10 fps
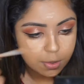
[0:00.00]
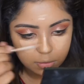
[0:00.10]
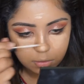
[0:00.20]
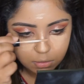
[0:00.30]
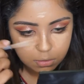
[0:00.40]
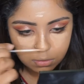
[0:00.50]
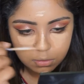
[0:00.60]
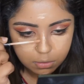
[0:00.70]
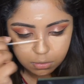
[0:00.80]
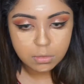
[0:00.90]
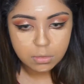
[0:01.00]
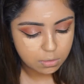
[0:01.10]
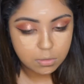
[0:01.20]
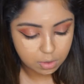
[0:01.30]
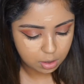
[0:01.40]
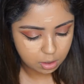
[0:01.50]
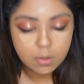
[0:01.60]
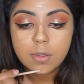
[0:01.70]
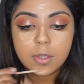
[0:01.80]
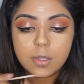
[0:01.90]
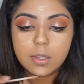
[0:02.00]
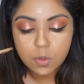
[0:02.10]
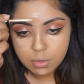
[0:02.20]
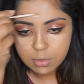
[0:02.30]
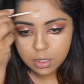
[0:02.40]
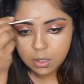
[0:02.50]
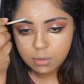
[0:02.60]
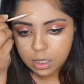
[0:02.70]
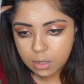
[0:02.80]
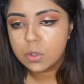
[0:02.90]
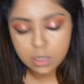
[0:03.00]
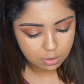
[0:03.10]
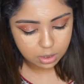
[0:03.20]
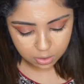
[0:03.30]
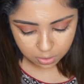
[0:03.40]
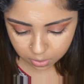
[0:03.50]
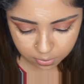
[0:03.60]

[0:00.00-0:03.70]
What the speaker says: and I'm going to apply it on the points where the light